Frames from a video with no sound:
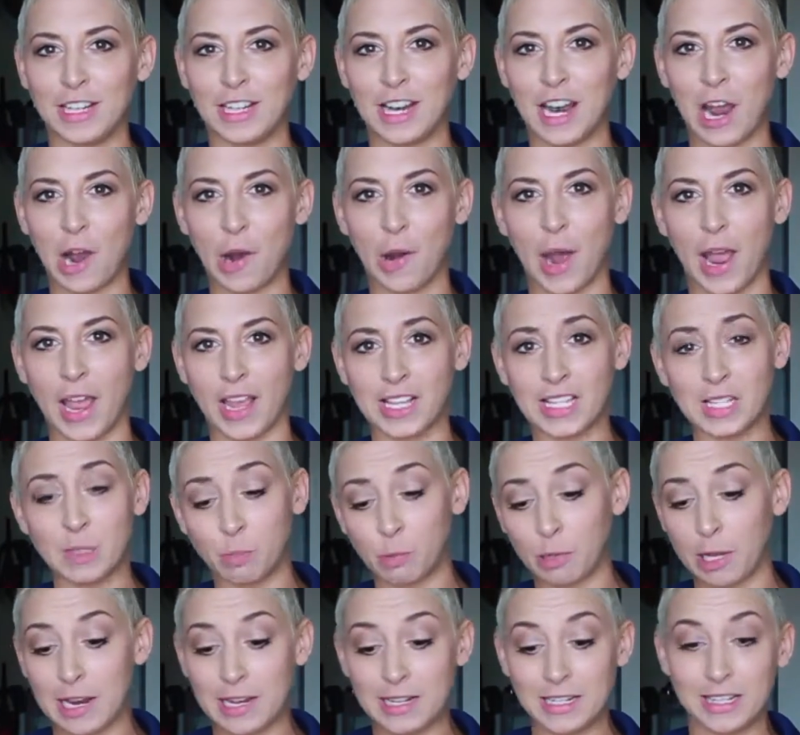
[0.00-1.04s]
Now, I
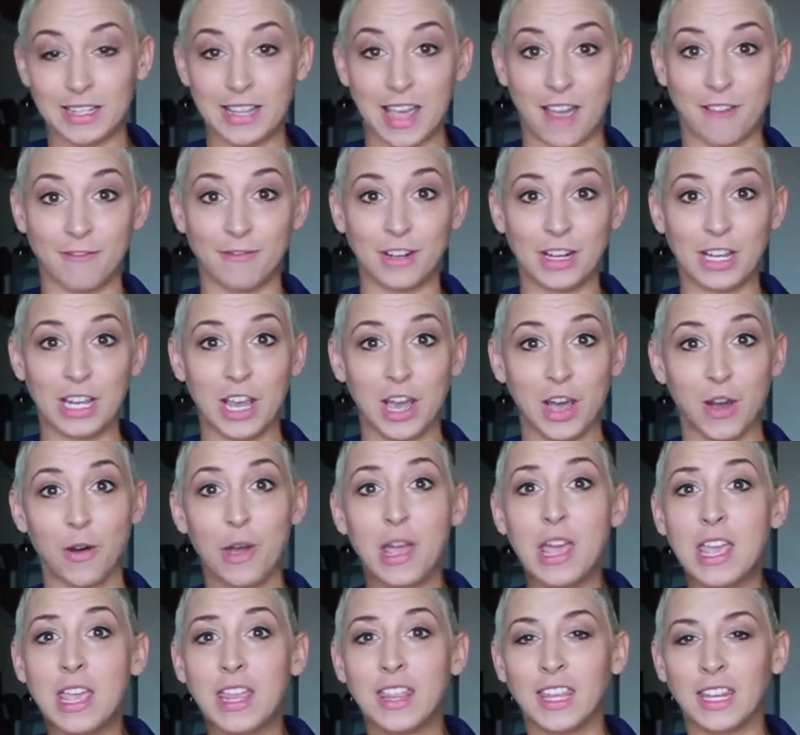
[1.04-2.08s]
explained in that video
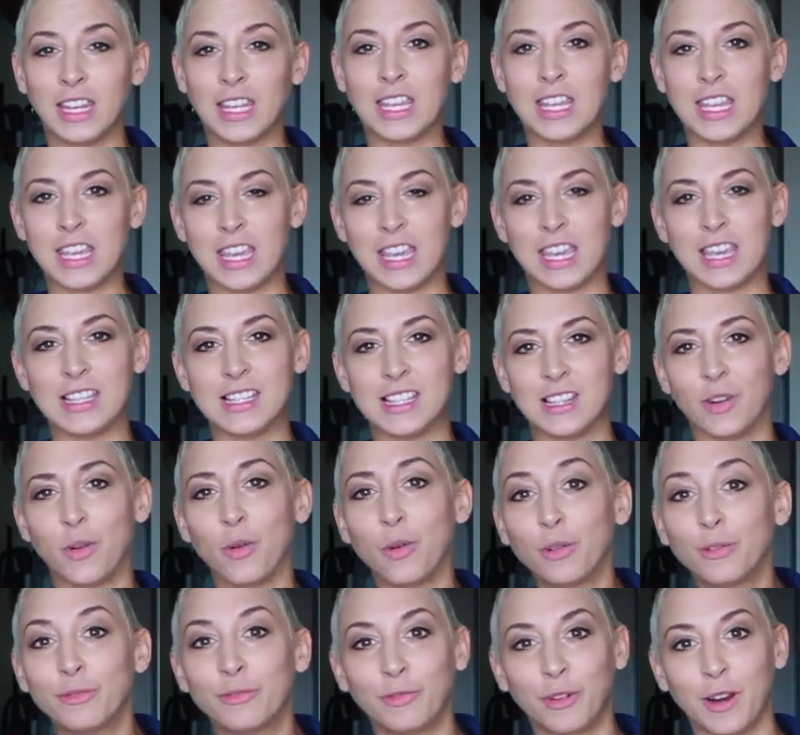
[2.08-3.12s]
that he is an
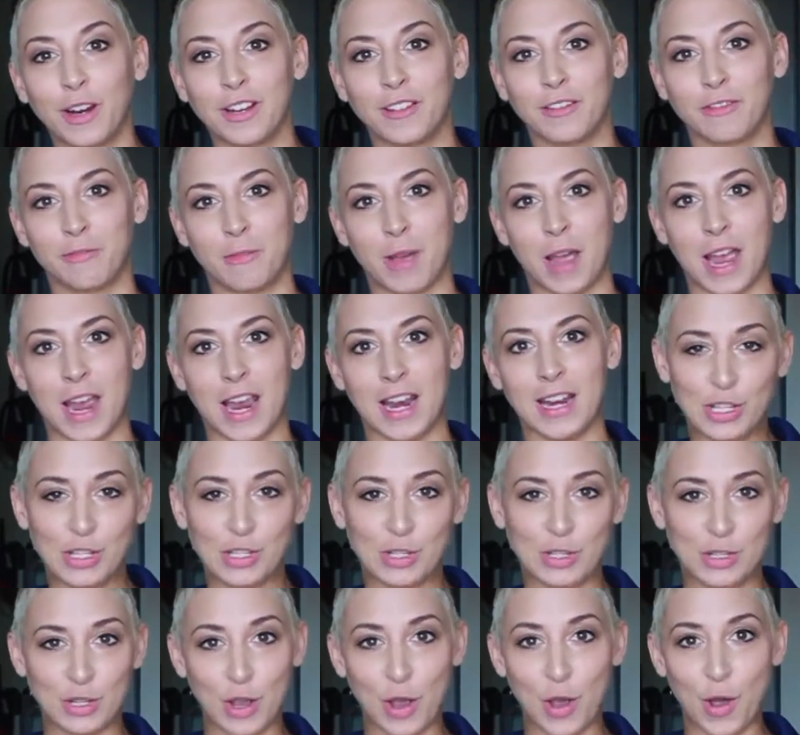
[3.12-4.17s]
old friend of mine.
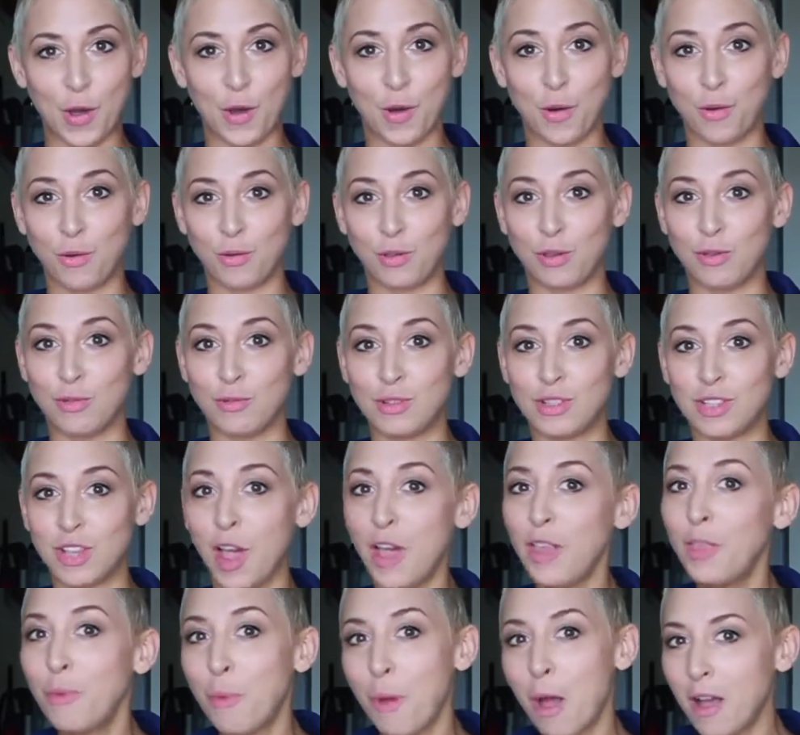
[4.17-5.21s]
So you
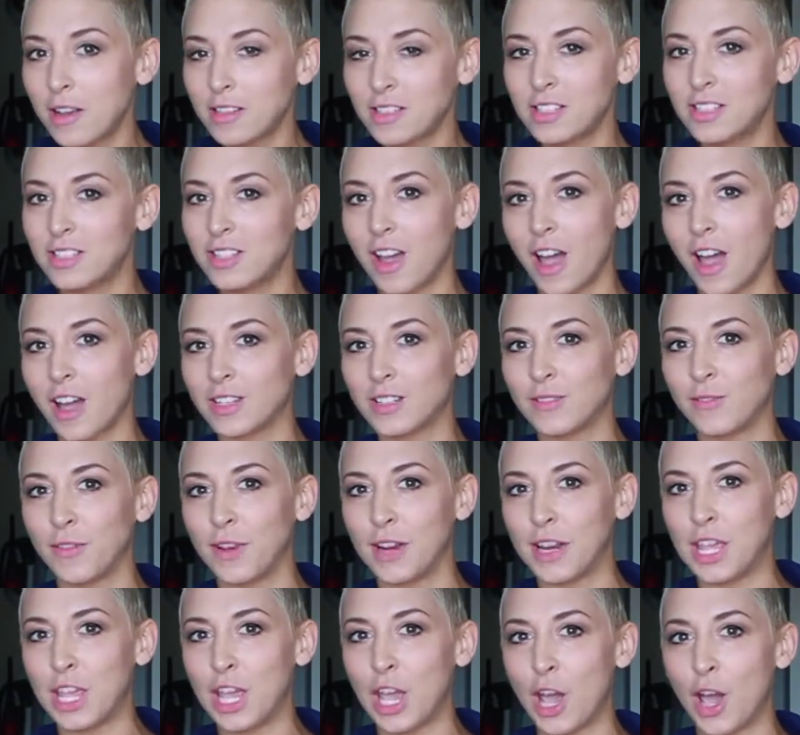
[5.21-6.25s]
saw the Walks and Talks
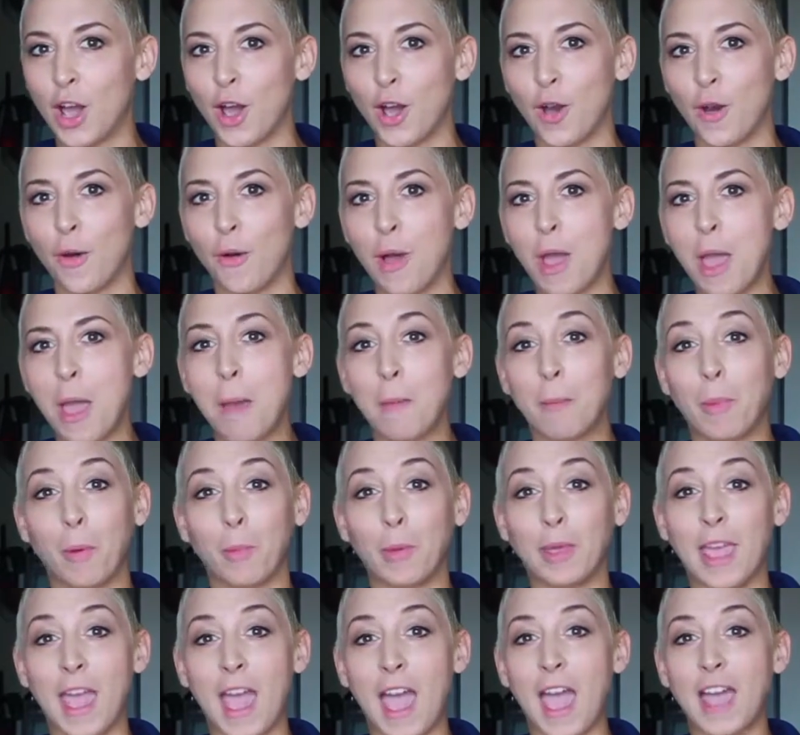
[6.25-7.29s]
video, but
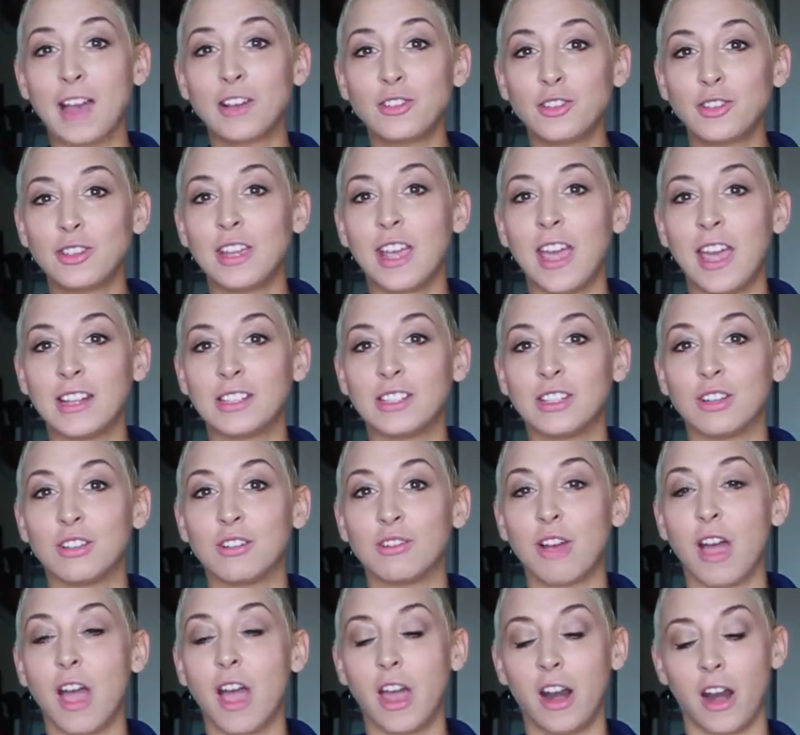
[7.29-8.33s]
we actually had to
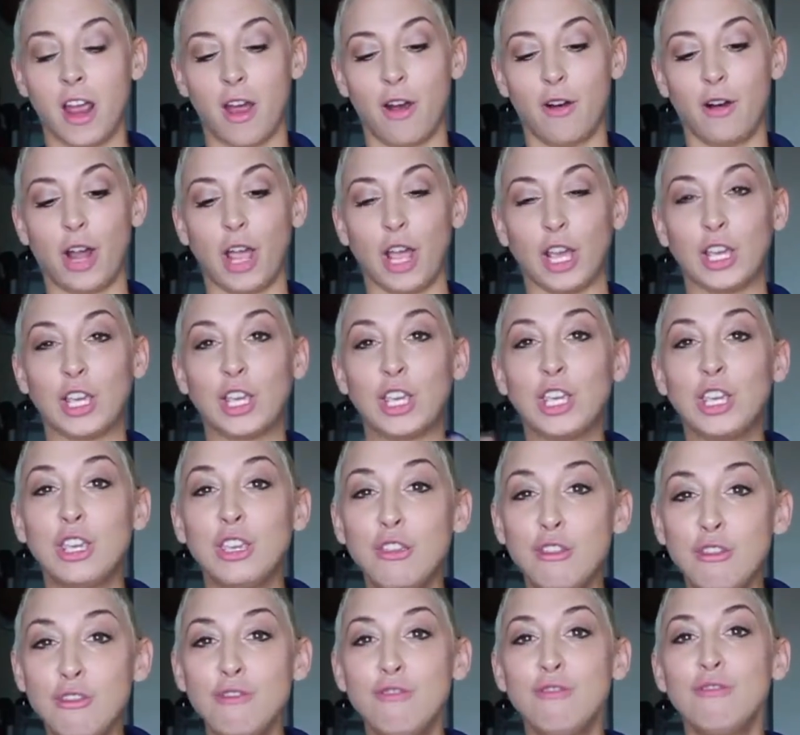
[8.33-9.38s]
cut out a
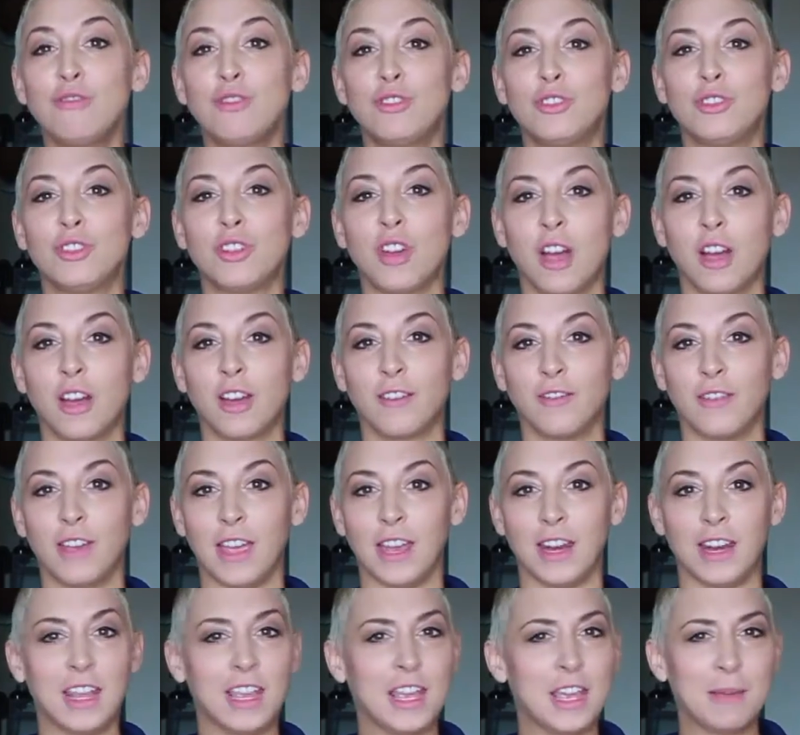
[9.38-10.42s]
huge chunk of
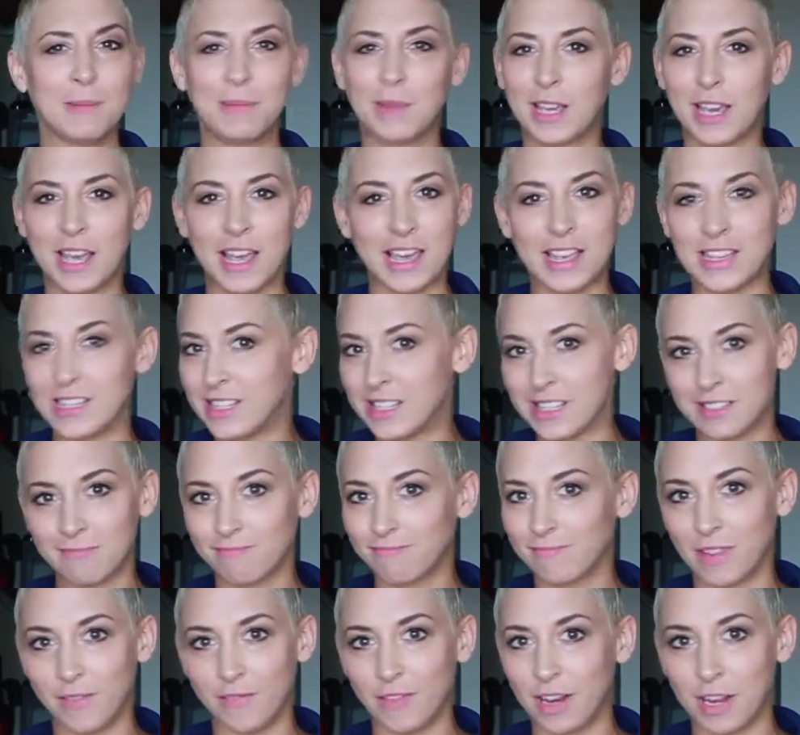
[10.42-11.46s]
it because
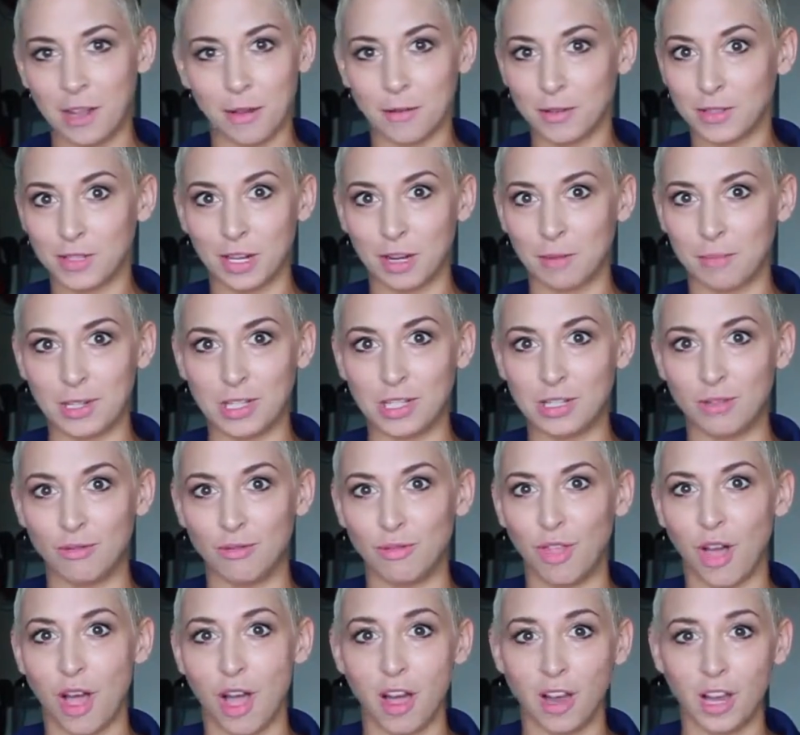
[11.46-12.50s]
the video is gonna be too
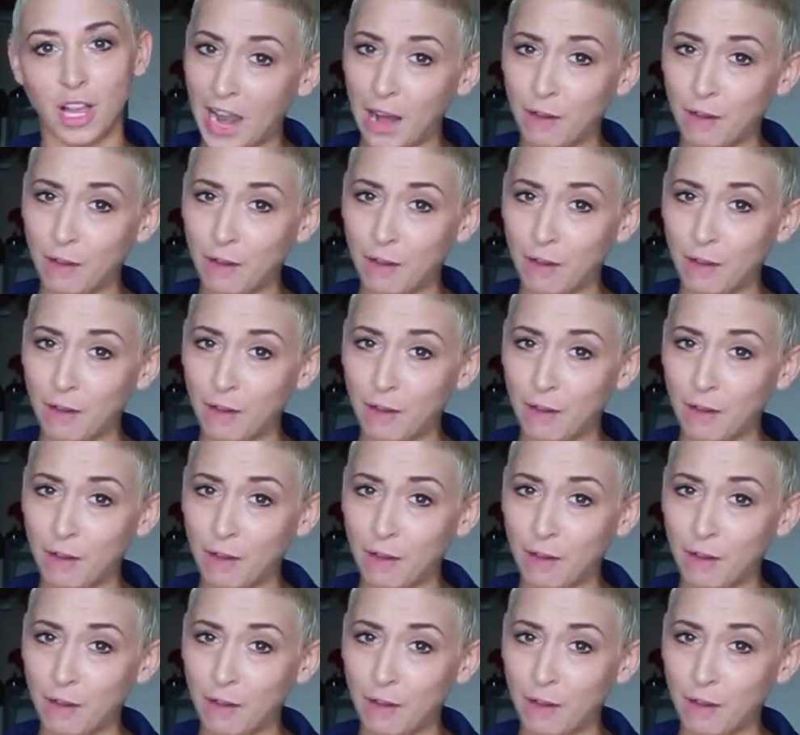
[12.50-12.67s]
long.